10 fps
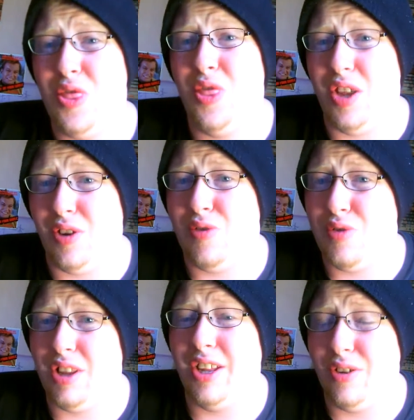they're a
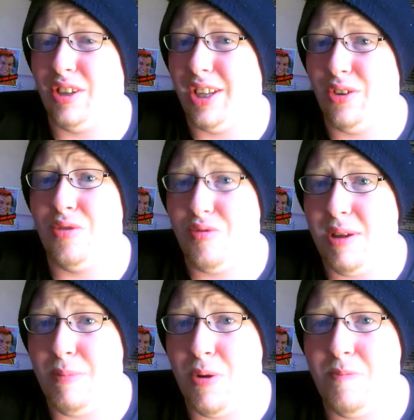really, really good
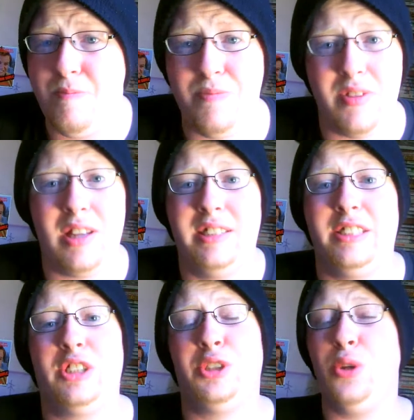reboot.
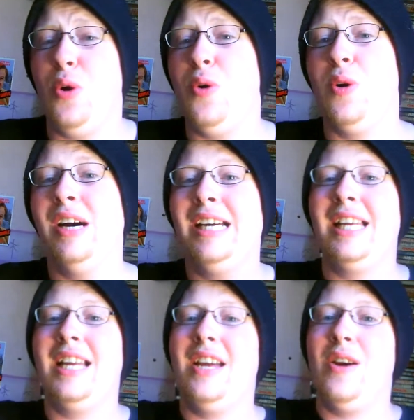So,
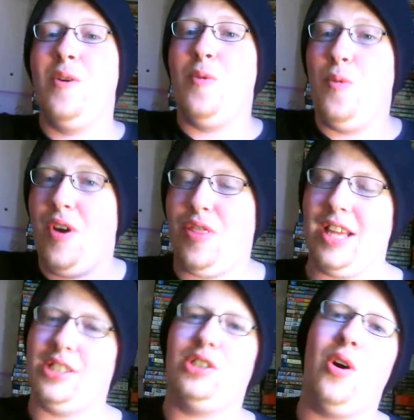with
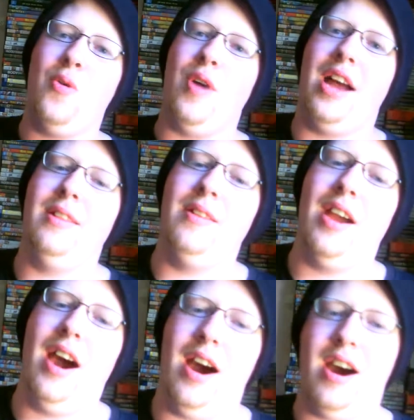this all in,
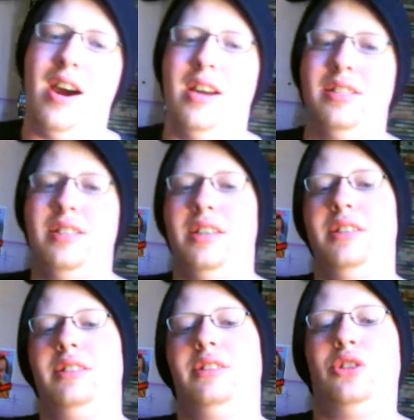and
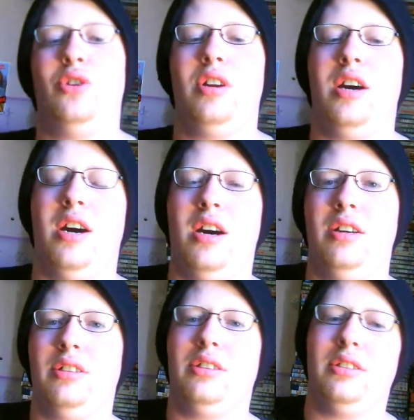sort
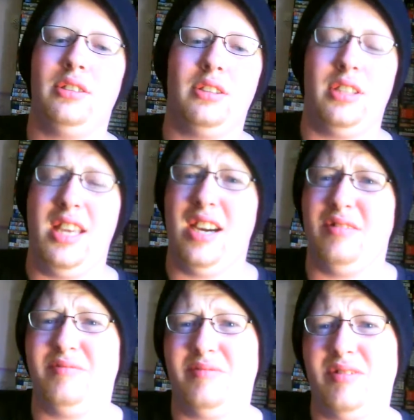of, yeah,
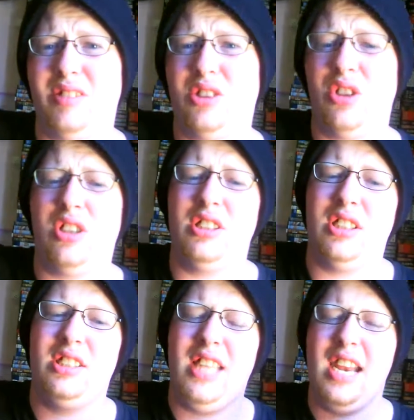so because
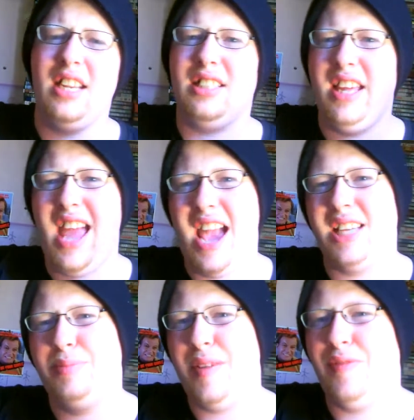technically
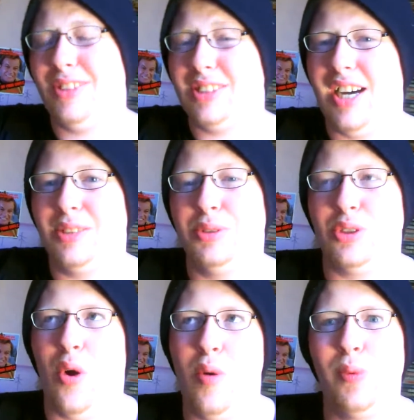X-Men First Class is
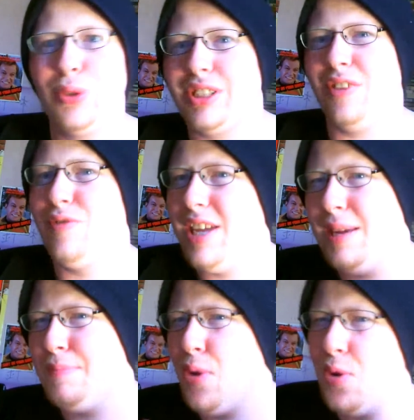almost a
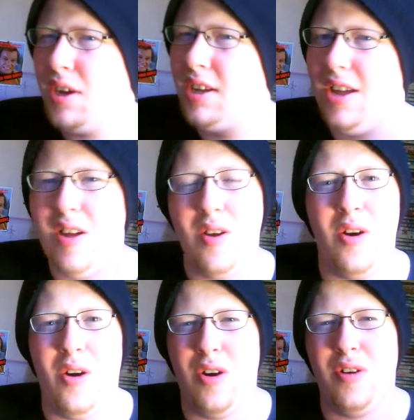reboot
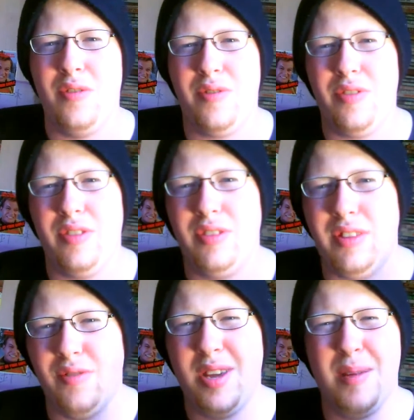of
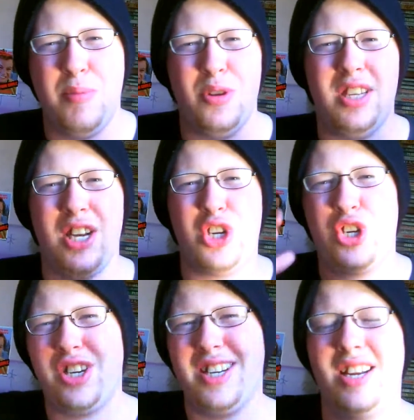a
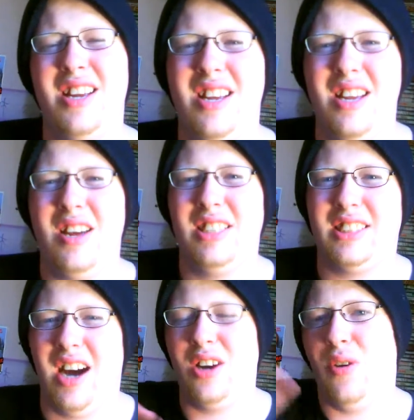rebootish
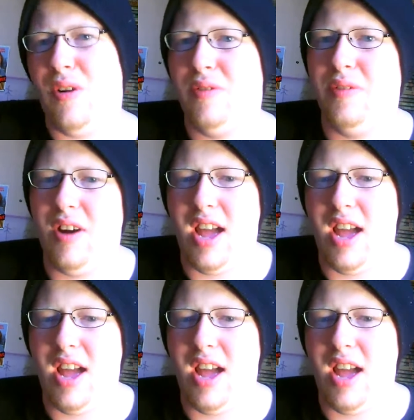start of